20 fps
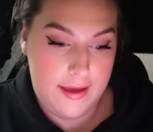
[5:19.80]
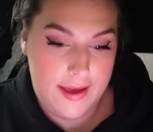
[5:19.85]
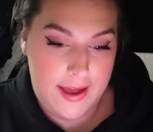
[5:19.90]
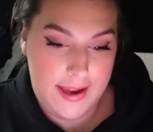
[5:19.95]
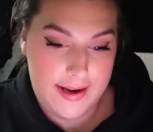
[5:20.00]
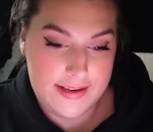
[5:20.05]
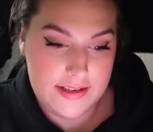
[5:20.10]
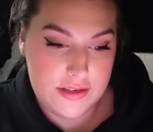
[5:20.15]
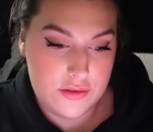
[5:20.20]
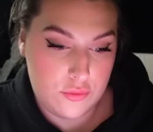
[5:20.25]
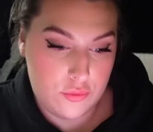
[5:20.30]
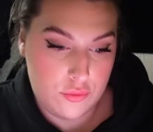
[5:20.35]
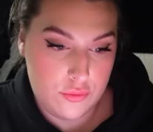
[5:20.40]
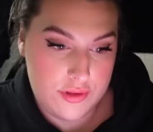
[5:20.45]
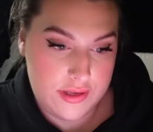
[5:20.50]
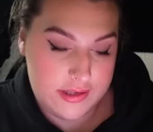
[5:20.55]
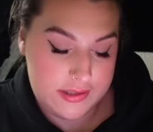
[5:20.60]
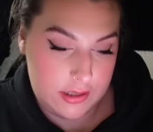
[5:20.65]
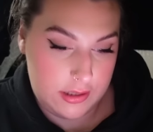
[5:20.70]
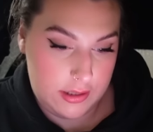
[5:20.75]
And I did all
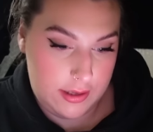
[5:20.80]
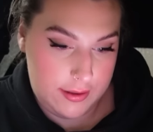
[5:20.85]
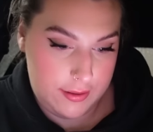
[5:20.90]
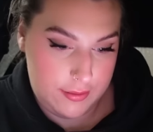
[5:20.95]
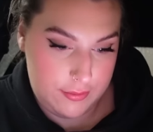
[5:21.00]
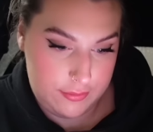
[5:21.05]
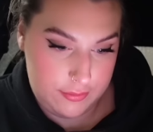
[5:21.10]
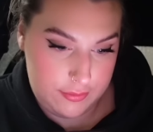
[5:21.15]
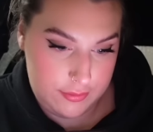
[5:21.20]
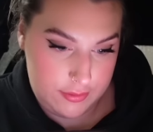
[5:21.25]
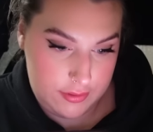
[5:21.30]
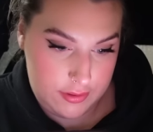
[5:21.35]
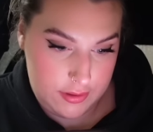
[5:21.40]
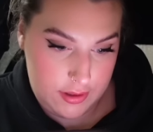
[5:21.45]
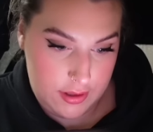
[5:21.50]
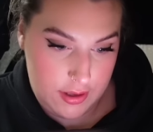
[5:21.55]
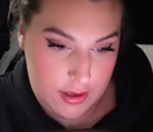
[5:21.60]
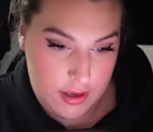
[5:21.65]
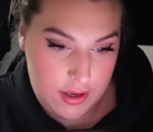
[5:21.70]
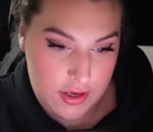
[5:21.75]
this alone.
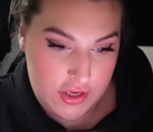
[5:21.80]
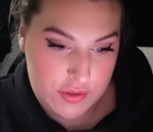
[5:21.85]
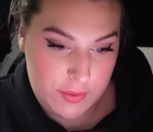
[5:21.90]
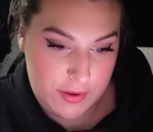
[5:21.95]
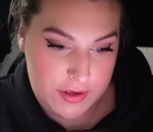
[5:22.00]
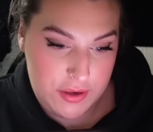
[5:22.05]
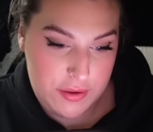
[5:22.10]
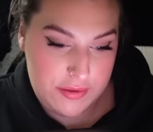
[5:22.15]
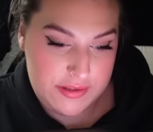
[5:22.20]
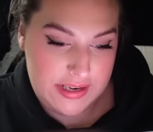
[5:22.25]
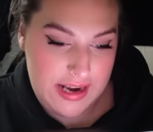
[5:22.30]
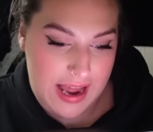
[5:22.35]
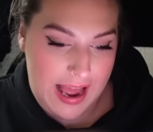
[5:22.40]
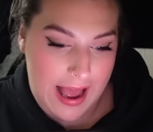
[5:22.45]
So I use an